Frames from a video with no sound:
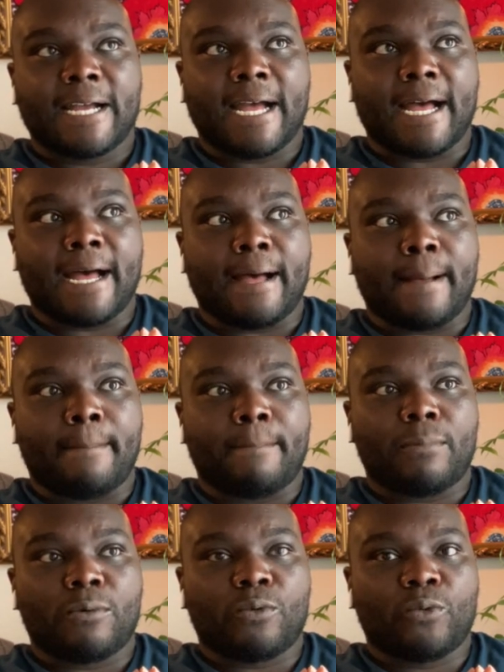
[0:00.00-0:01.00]
um,
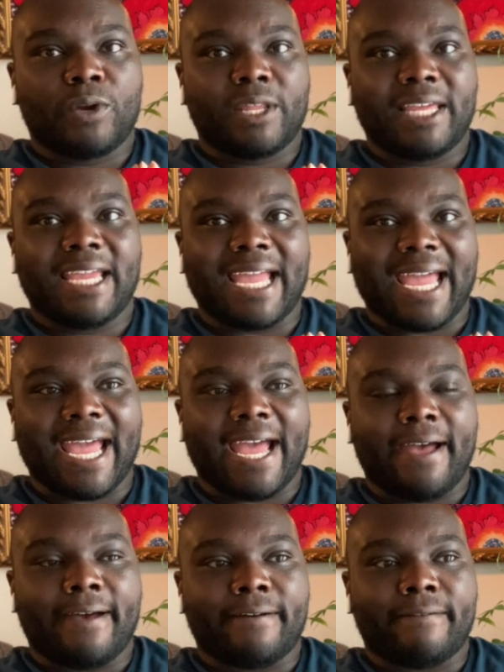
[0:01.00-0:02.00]
really
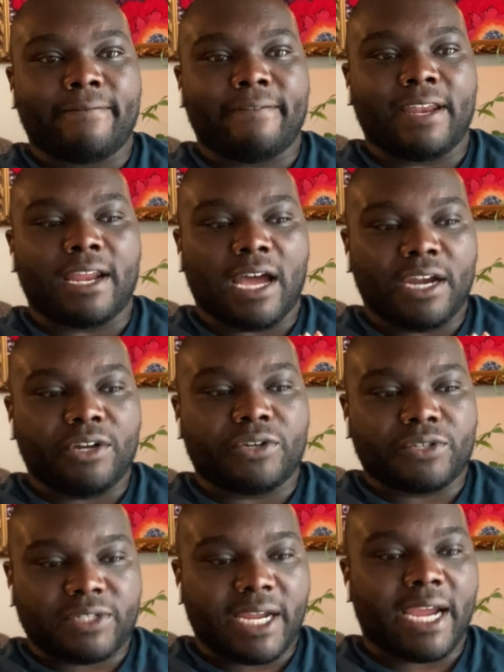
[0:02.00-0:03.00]
have an
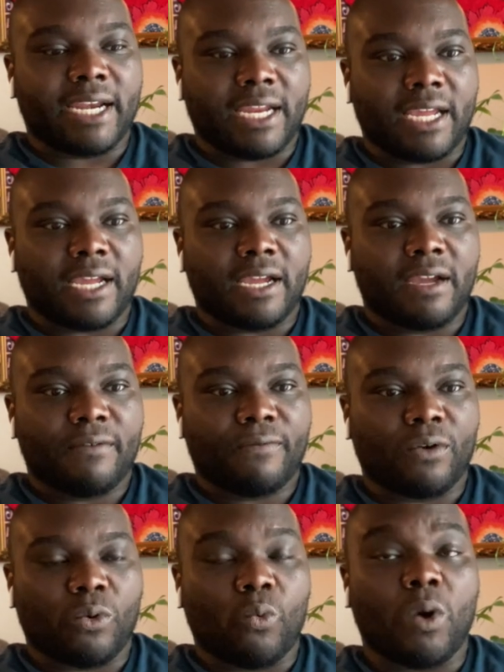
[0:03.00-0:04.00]
understanding
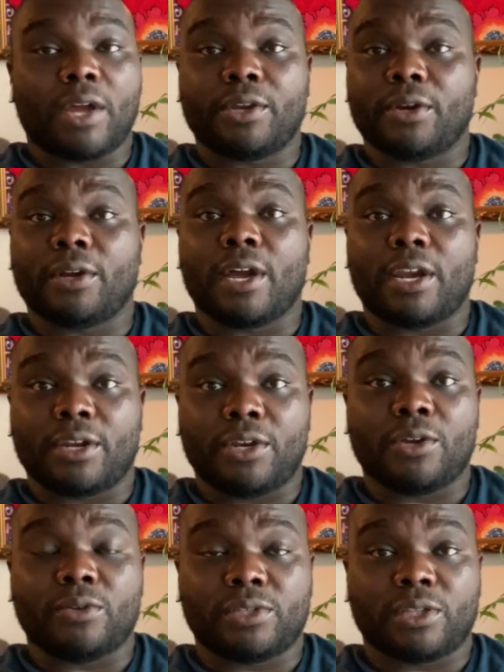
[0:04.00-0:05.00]
for what you're gonna
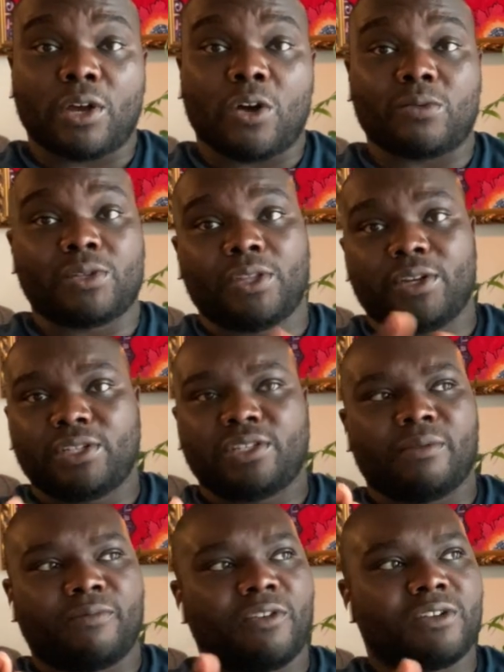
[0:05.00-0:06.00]
do to the home. So there's
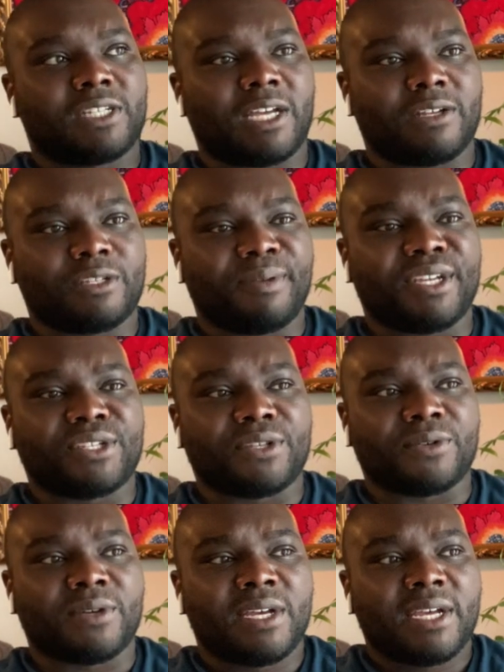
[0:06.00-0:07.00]
some folks I'll speak
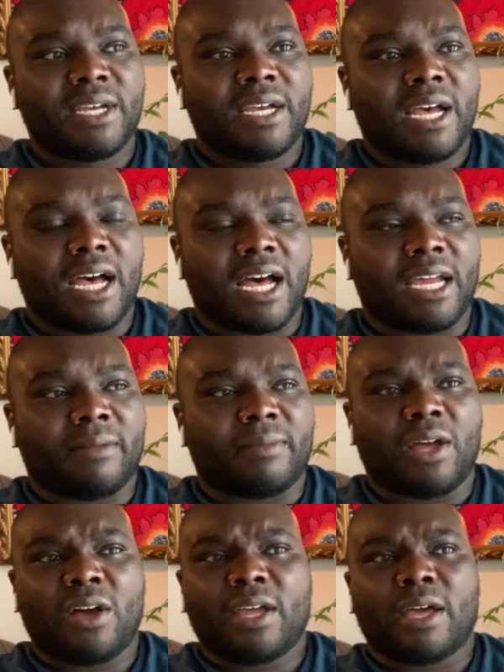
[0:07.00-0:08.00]
to, uh, and I'm
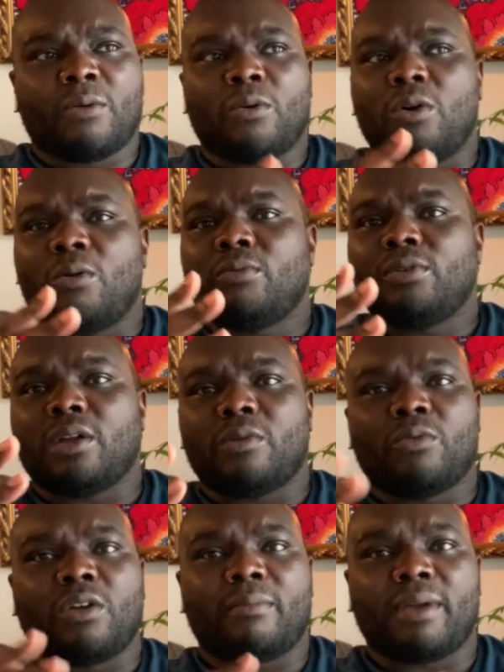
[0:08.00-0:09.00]
like, oh yeah, well, you know,
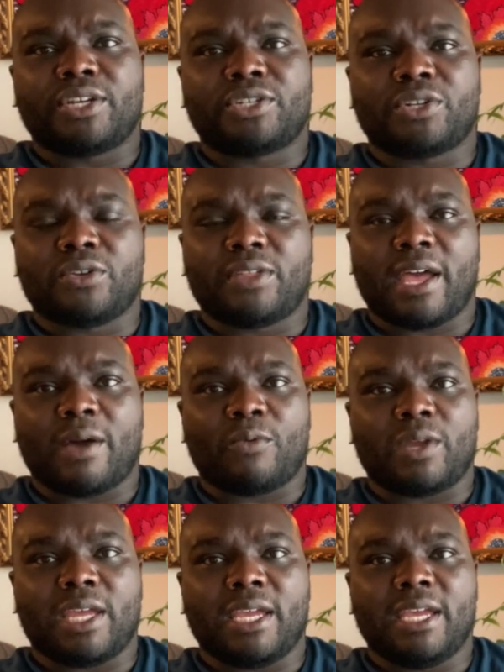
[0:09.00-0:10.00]
we wanna make sure that
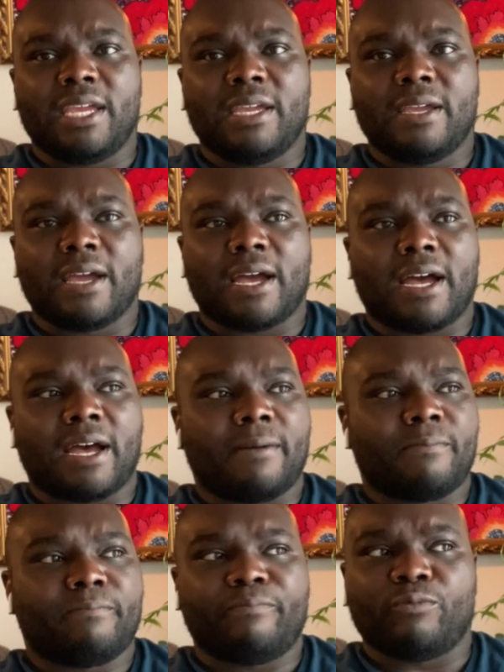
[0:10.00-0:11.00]
we, uh,
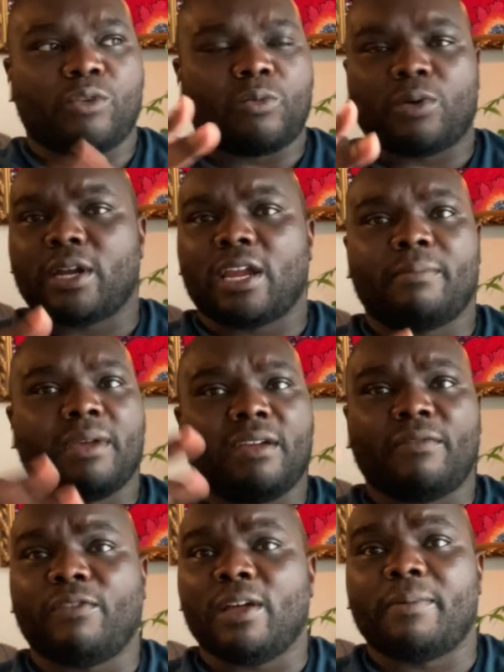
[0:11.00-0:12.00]
we're gonna be
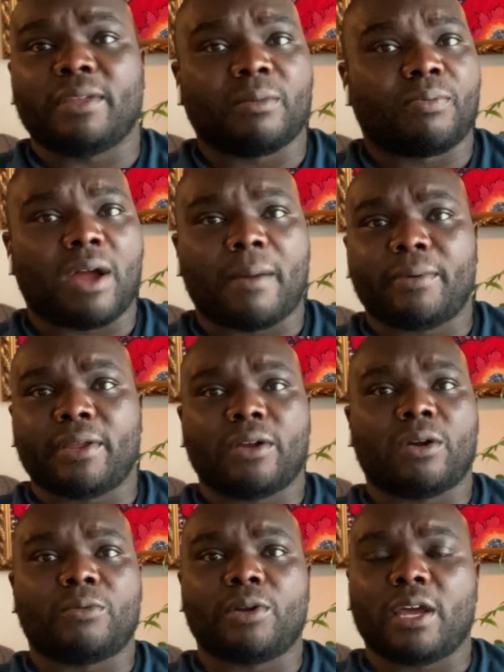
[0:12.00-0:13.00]
flipping the property,
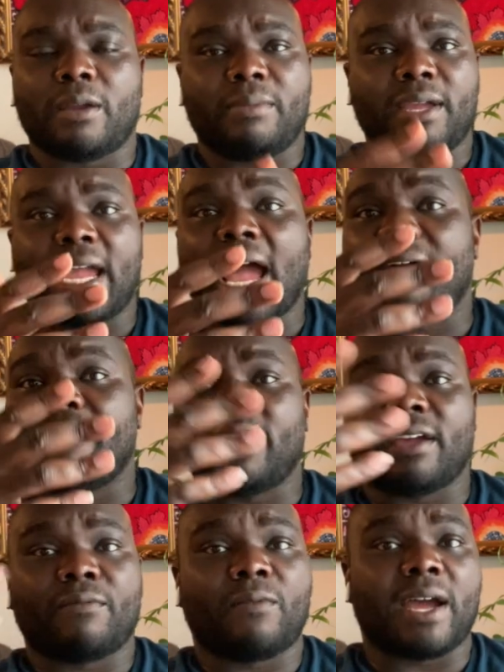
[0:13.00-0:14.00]
or we're gonna be having
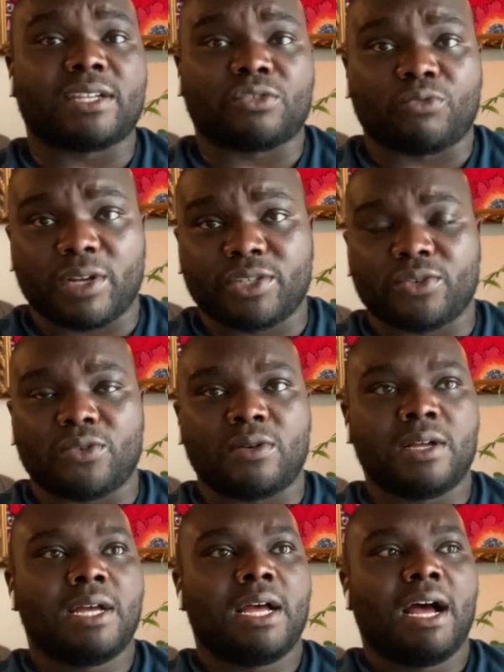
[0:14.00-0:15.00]
it as a rental.
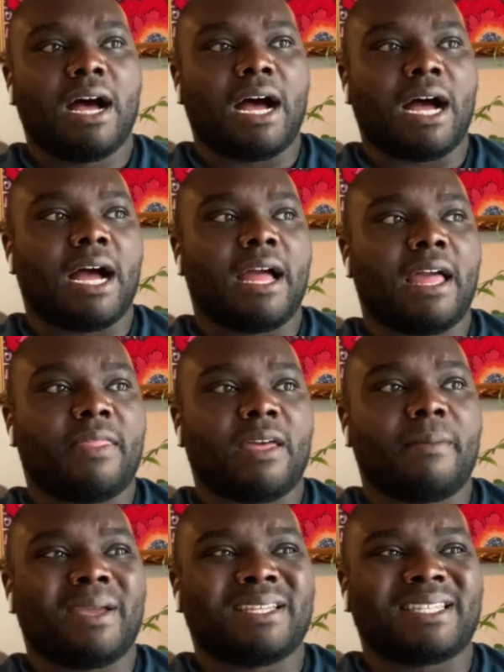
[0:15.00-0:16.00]
Uh, and
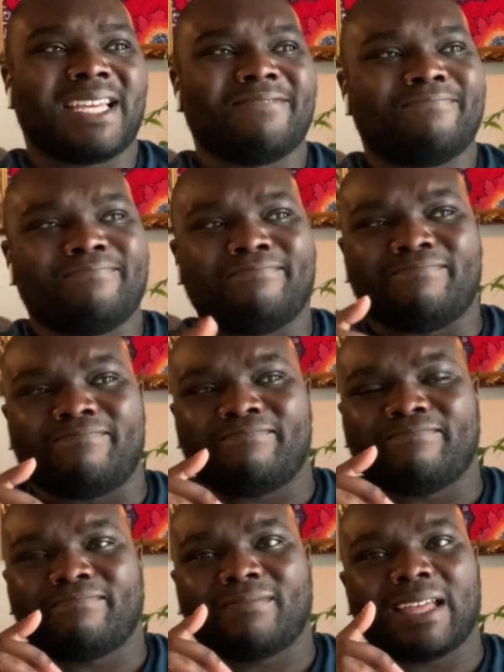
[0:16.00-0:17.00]
they may say, hmm,
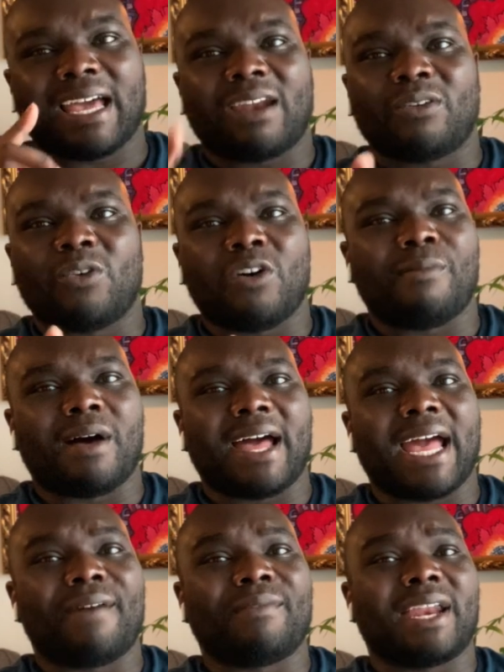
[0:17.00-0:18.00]
I don't know about
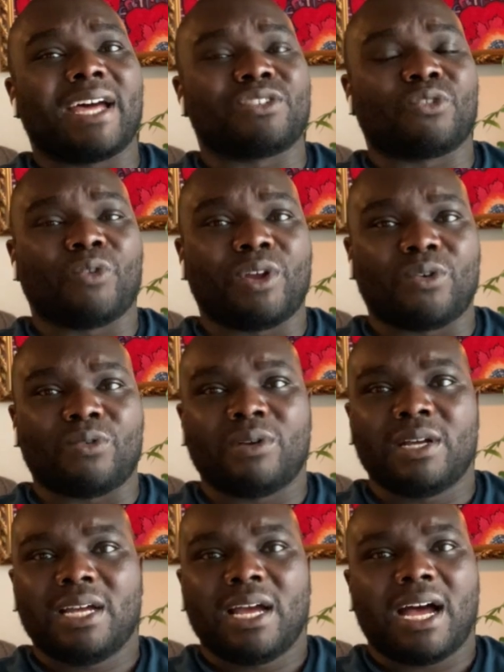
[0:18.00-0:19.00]
having it as a rental.
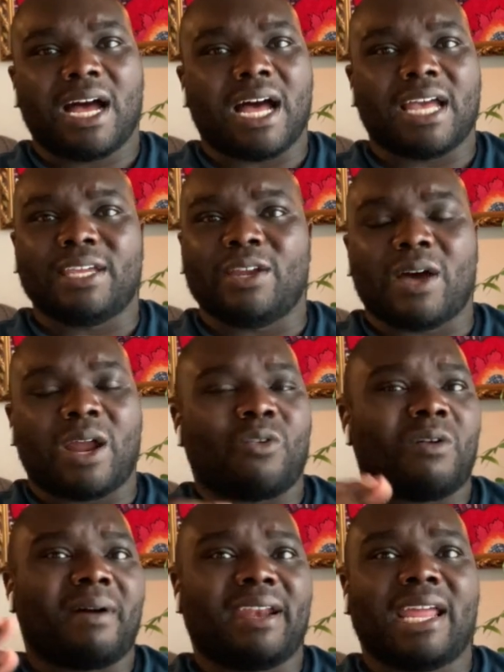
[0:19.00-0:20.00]
Uh, you know, I don't
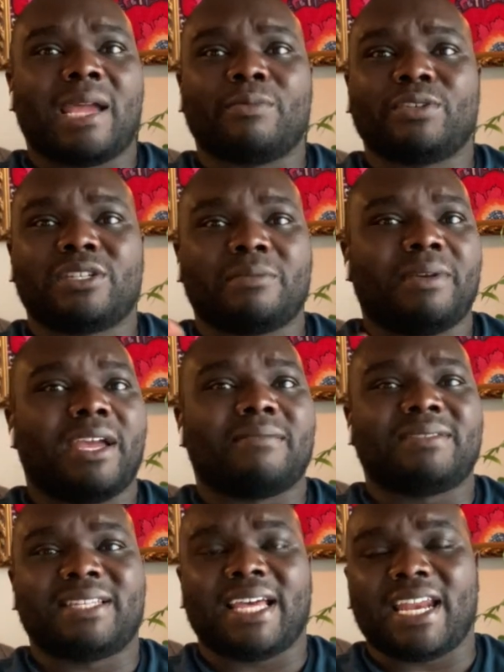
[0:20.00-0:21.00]
want my neighbors to be
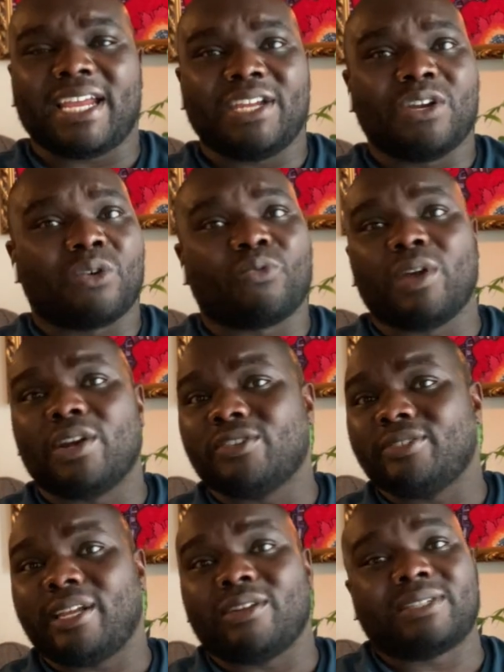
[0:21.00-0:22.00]
upset at, you know,
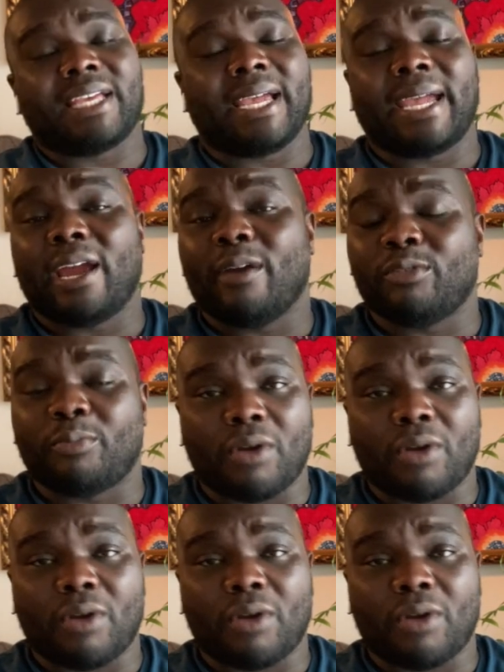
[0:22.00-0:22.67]
renters, they don't take care of the